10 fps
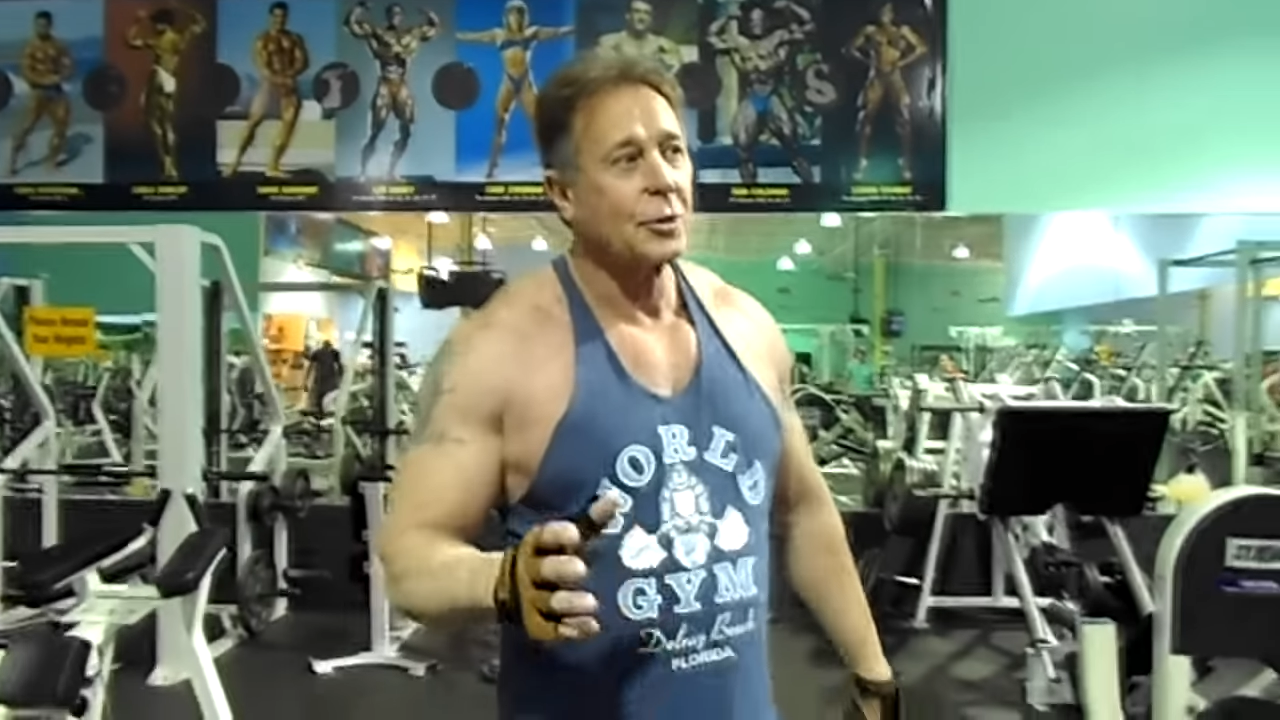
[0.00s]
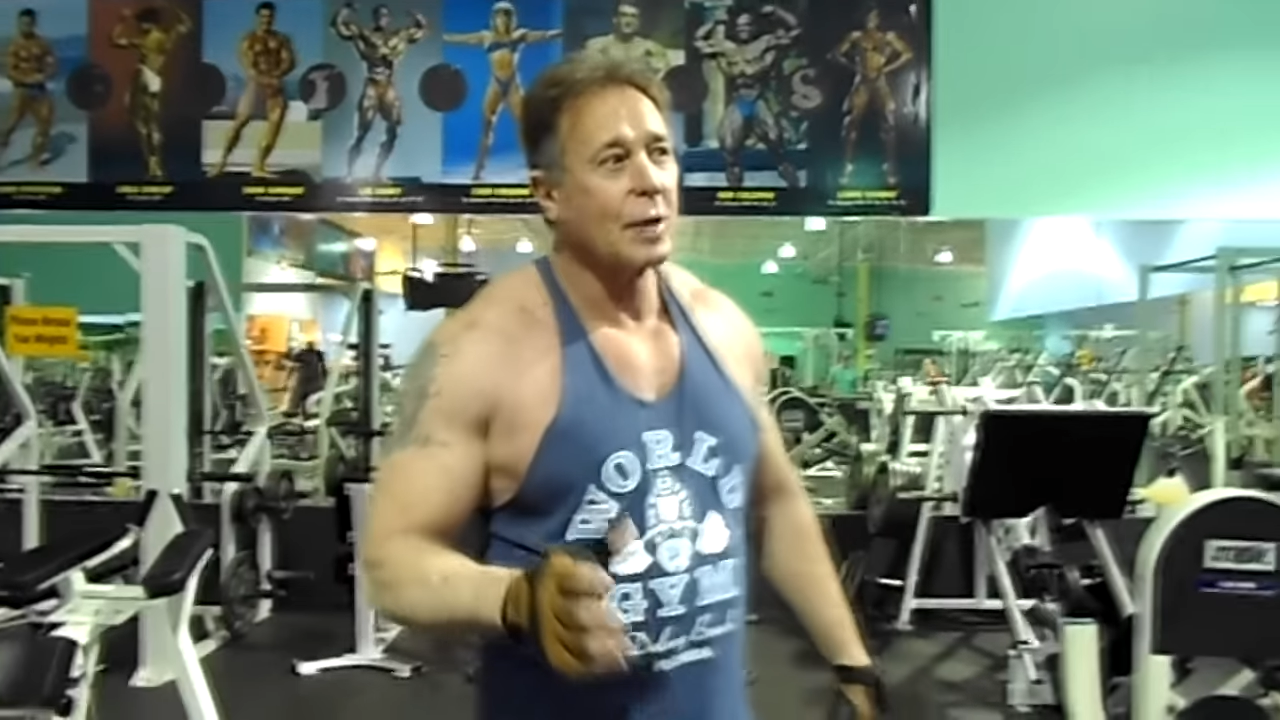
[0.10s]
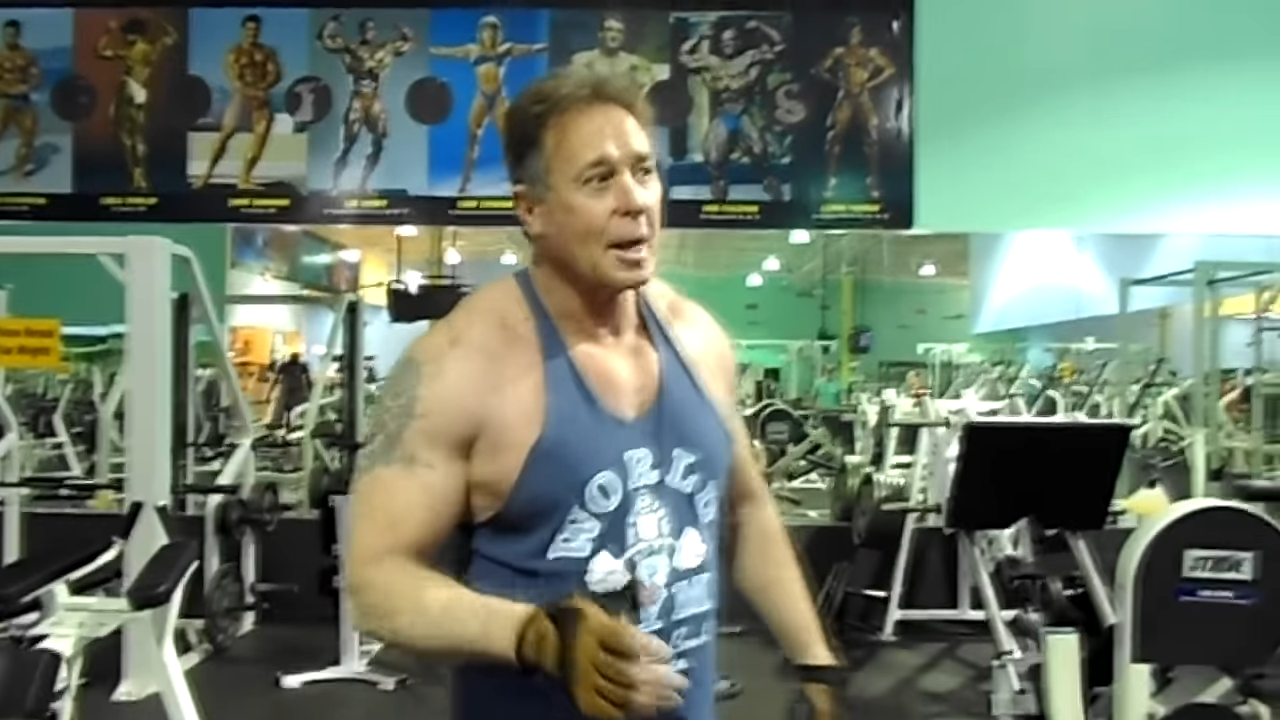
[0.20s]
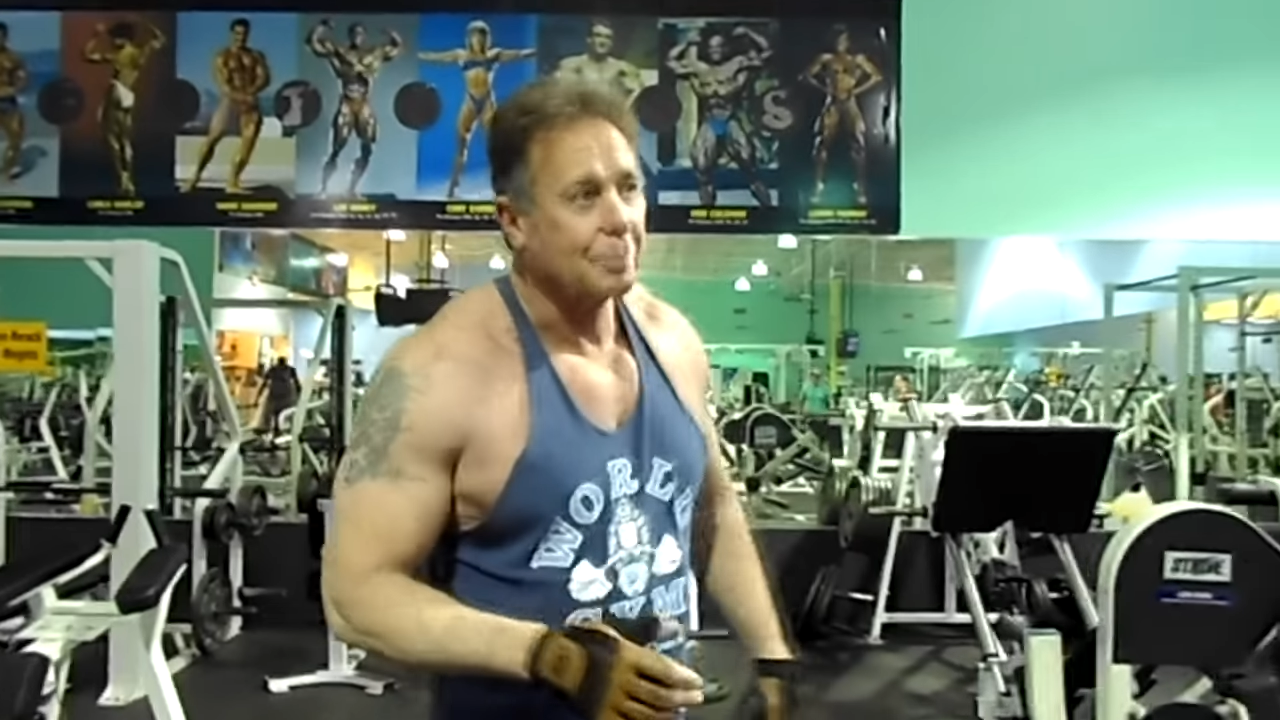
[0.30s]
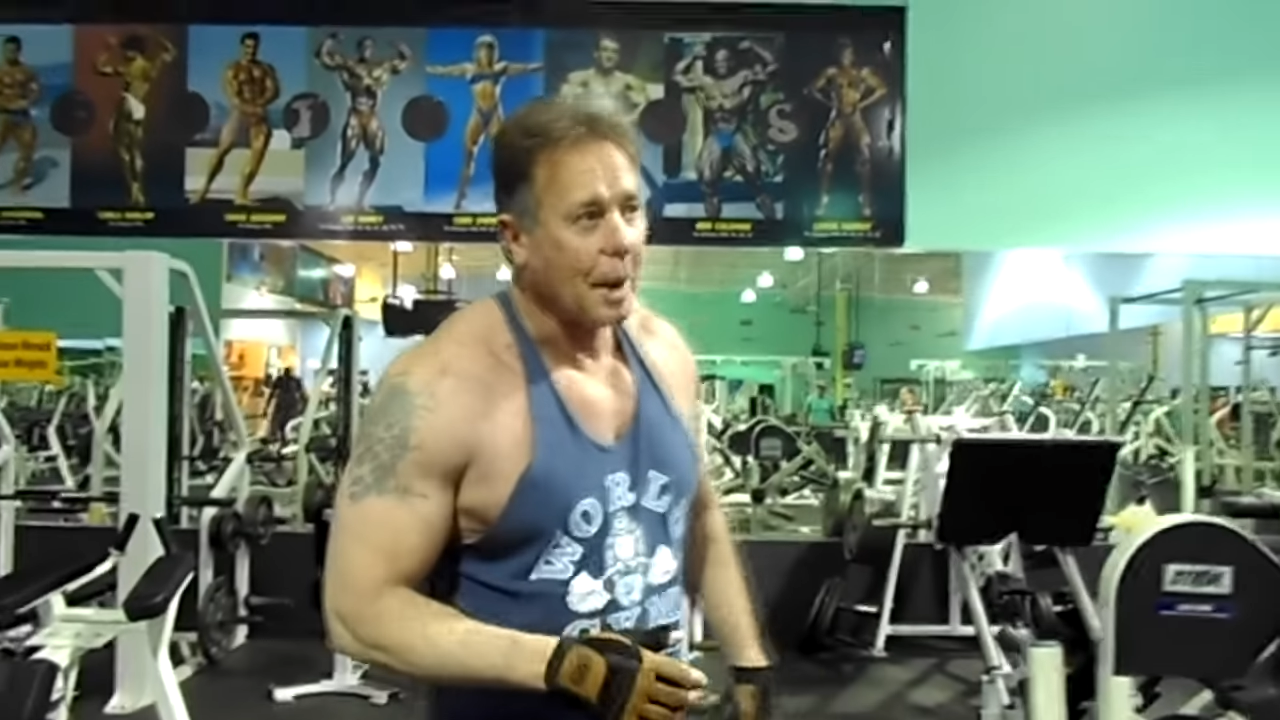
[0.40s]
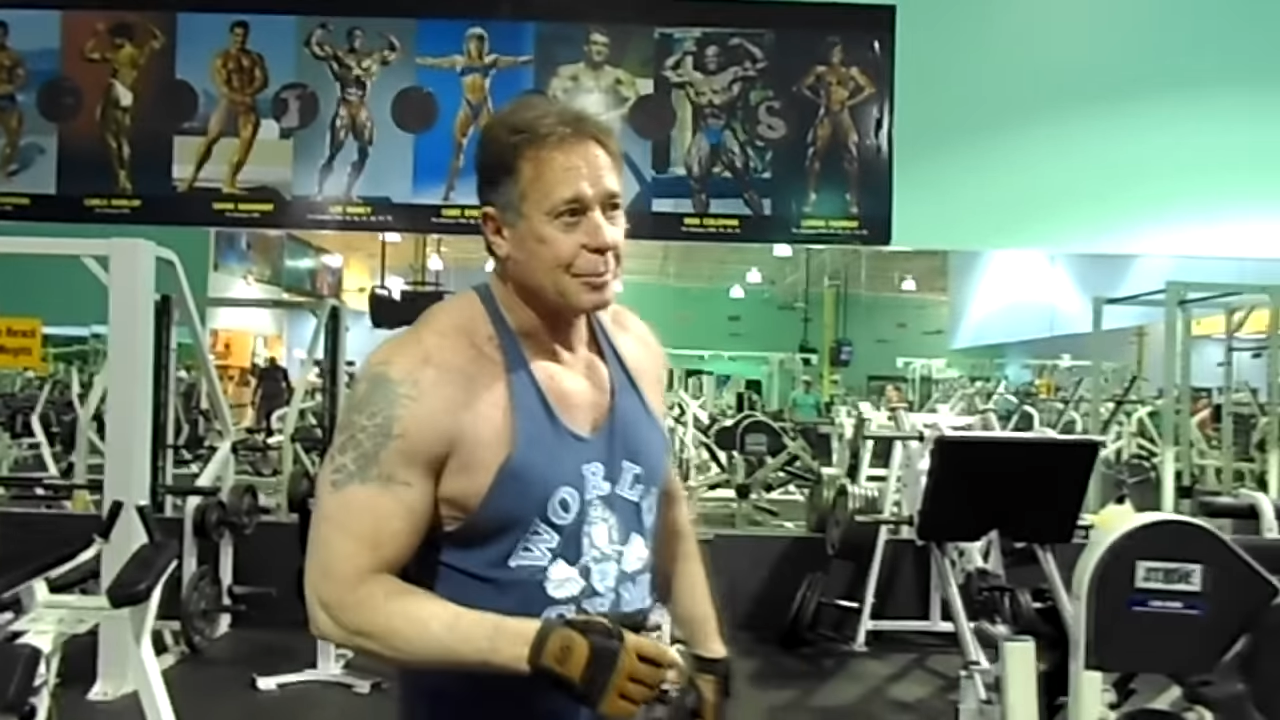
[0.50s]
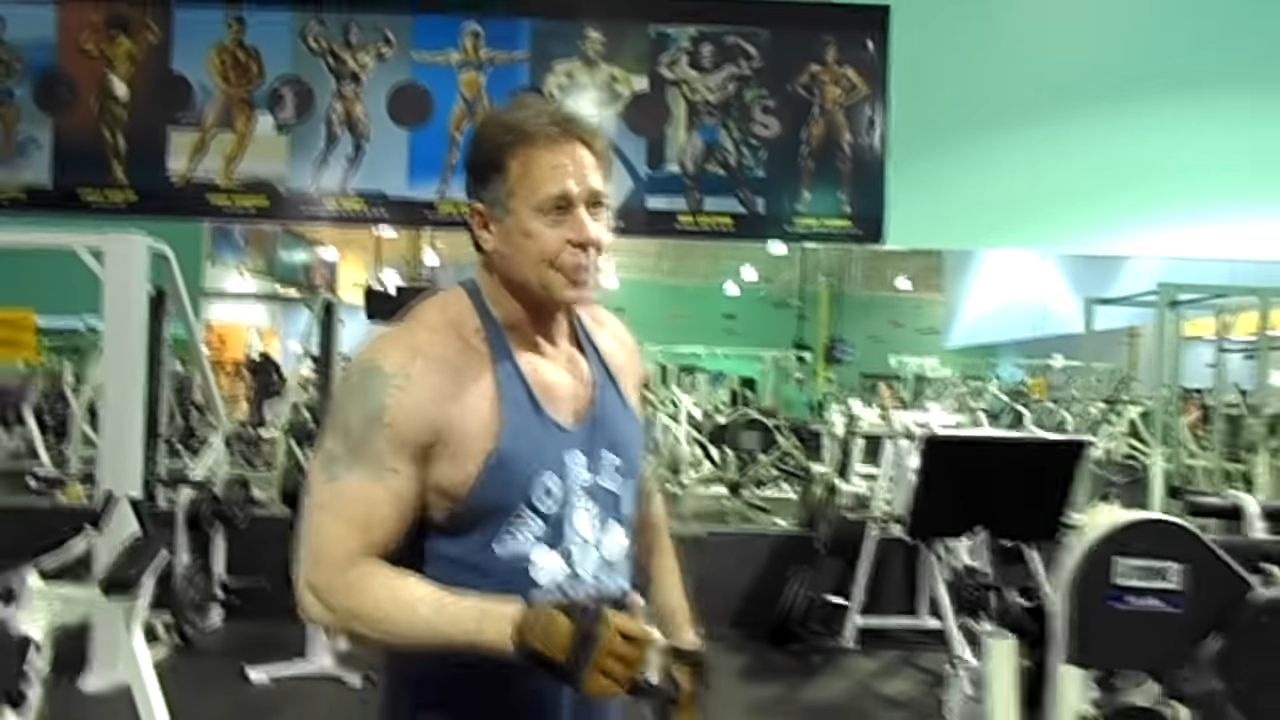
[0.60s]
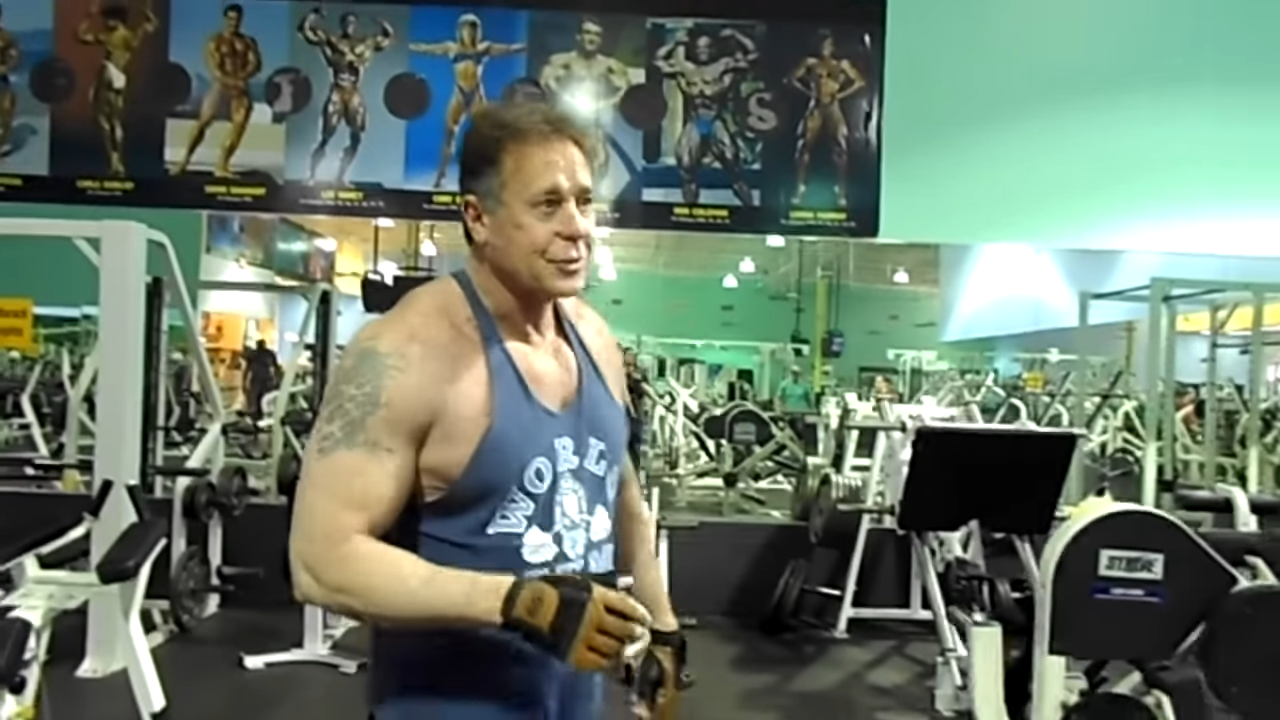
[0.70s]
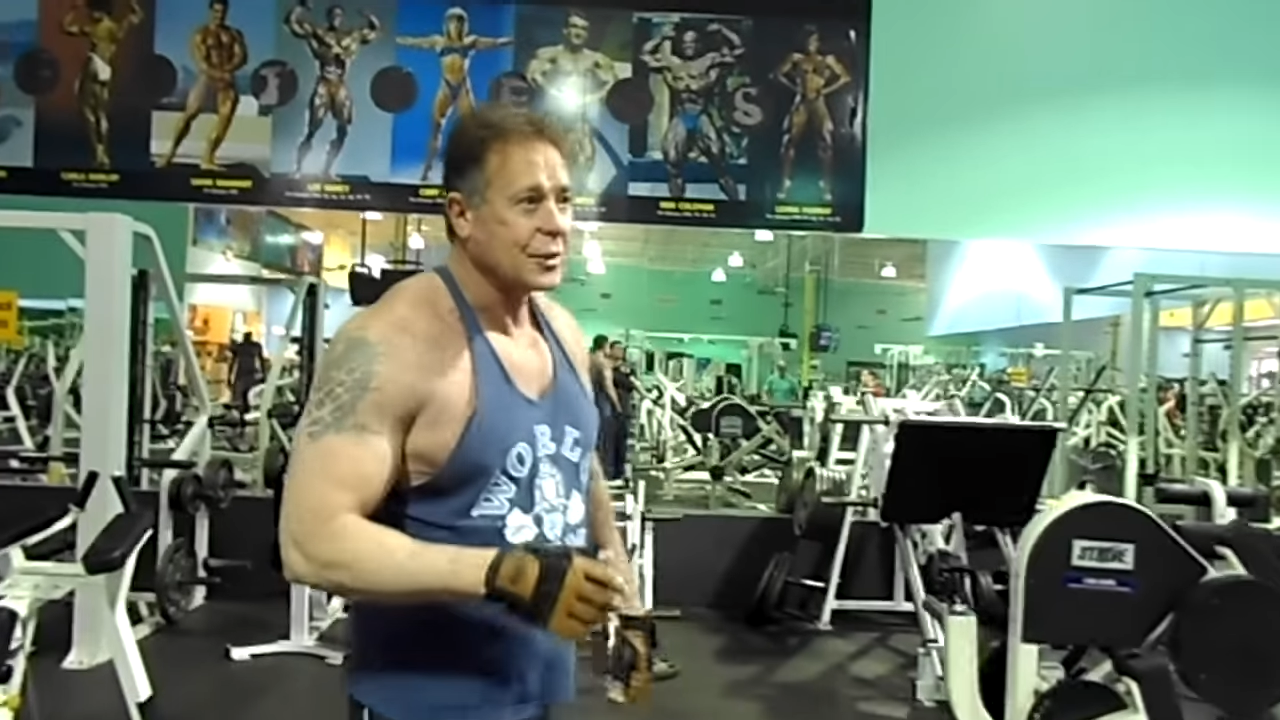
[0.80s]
I do like puppies.